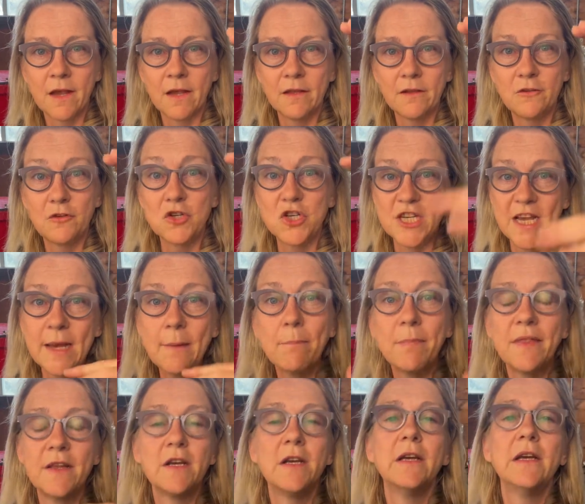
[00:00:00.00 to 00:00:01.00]
to shape
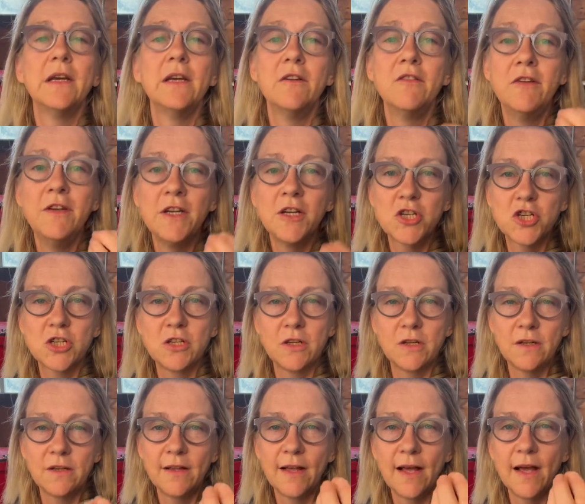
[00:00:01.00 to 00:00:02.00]
the
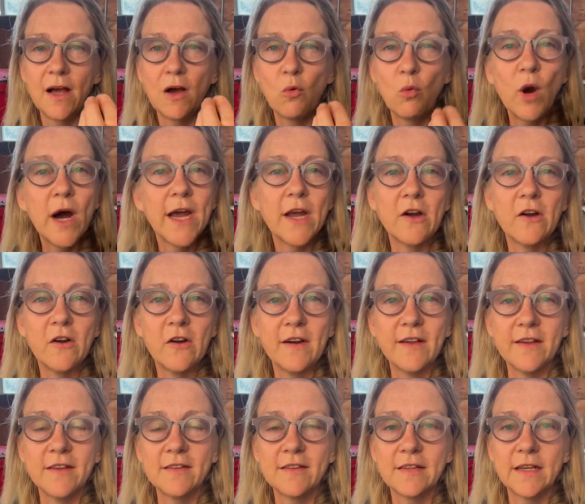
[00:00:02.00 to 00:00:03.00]
initial wire
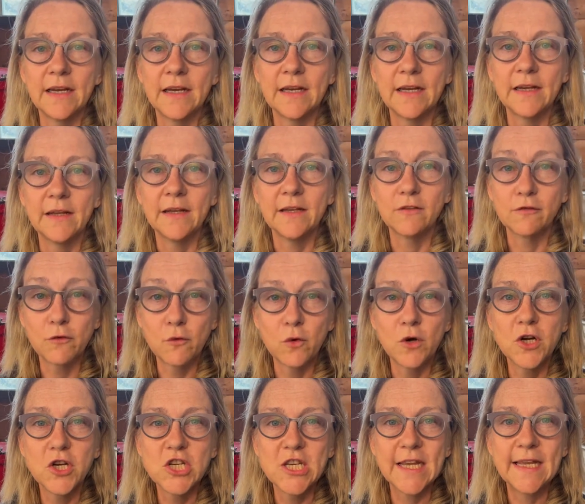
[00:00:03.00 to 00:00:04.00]
is
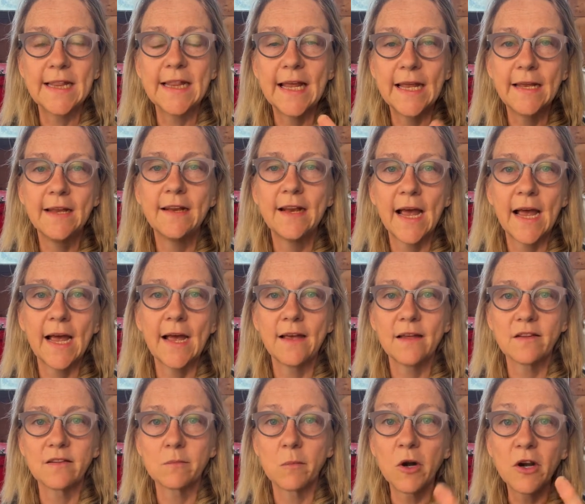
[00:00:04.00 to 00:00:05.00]
forged, and then it
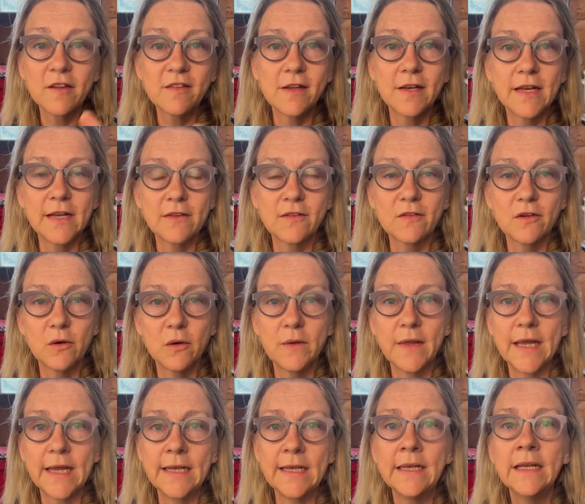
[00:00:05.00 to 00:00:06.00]
has marks in it, so
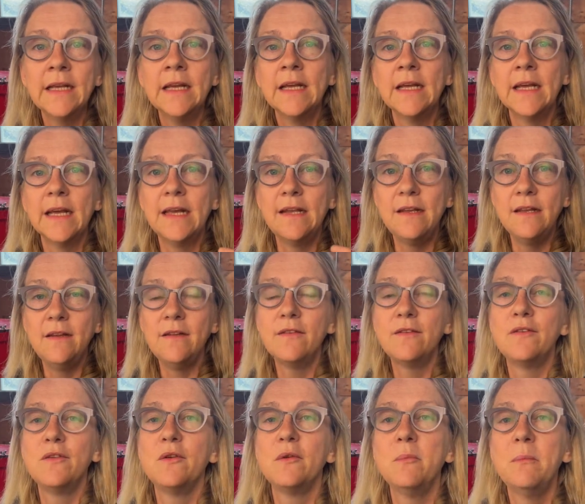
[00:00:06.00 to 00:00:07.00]
then it
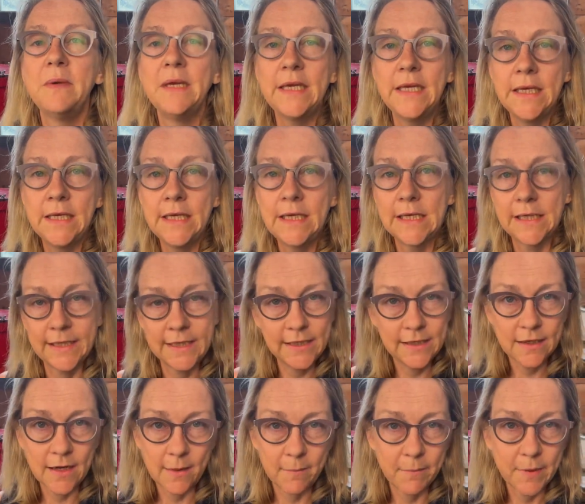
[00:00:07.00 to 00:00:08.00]
needs to be
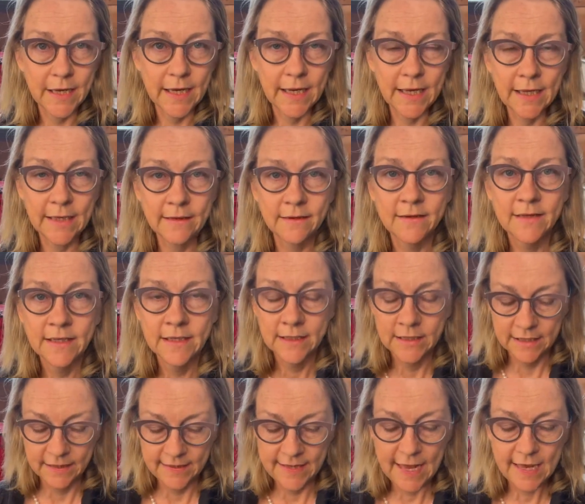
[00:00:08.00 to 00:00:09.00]
cleaned up, and
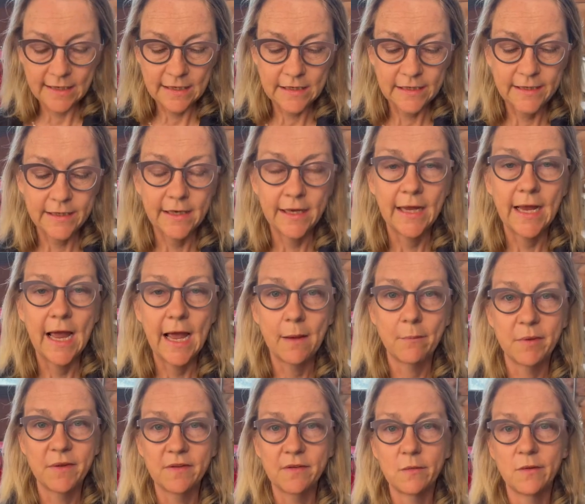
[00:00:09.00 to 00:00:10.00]
that cleaning
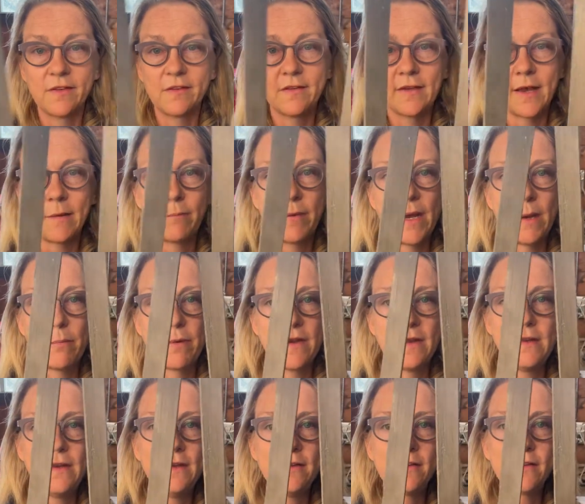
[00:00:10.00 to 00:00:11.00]
happens with sandpaper.
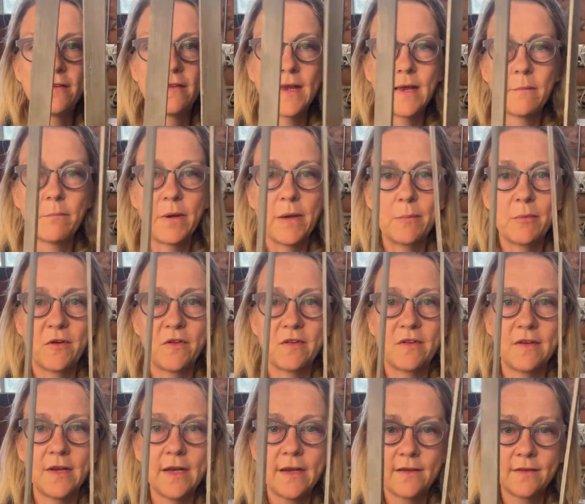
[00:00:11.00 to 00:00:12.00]
These are sandpaper
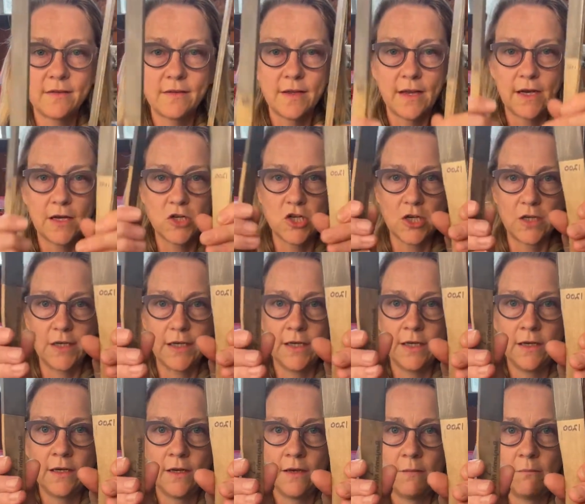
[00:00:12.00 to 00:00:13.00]
sticks. They're actually
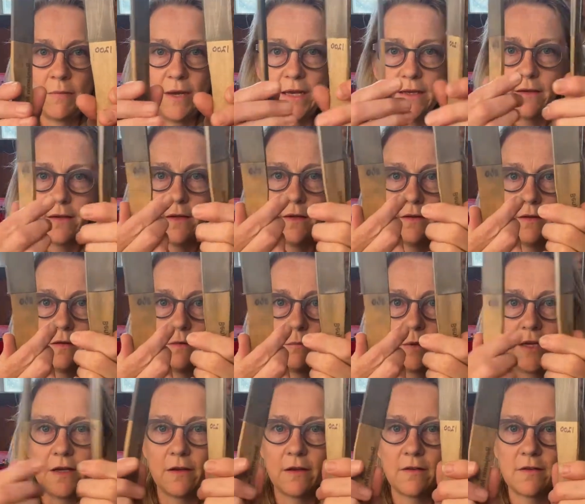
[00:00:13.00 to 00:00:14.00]
painting
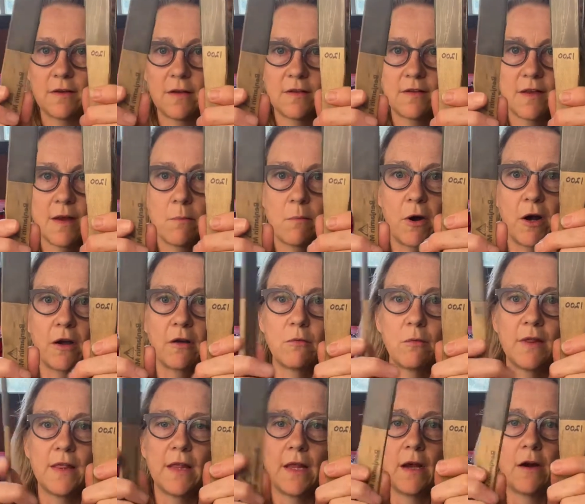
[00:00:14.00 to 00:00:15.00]
sticks. They're marked
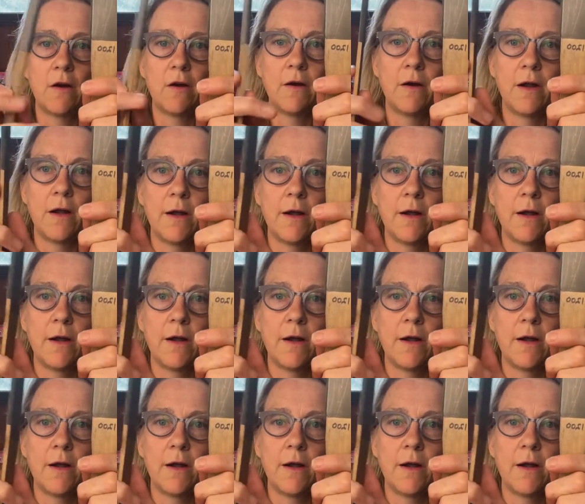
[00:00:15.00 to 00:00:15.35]
with their